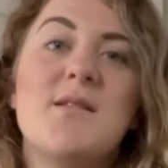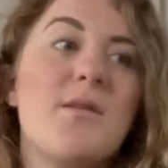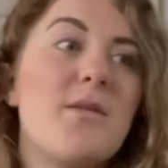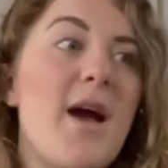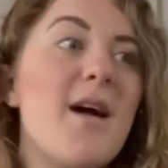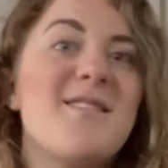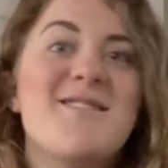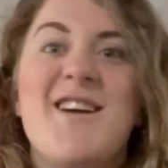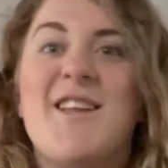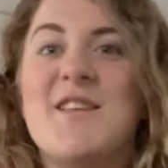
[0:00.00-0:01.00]
yeah,
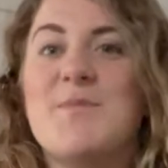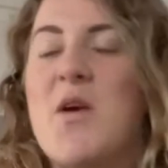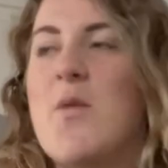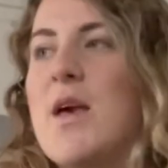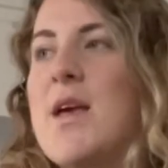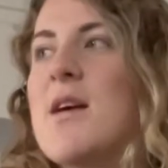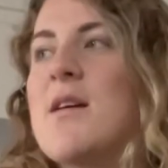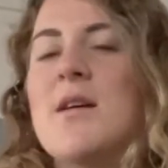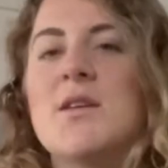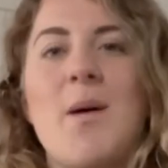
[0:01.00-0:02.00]
hit this PB.
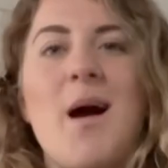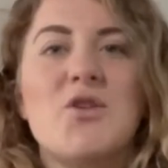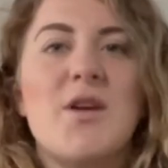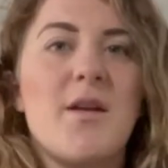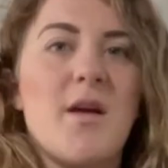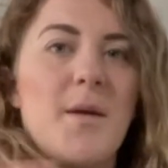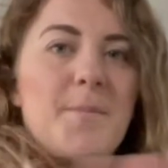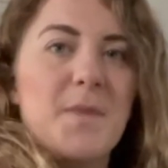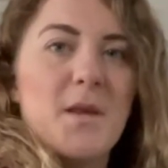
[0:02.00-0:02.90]
So I'm actually gonna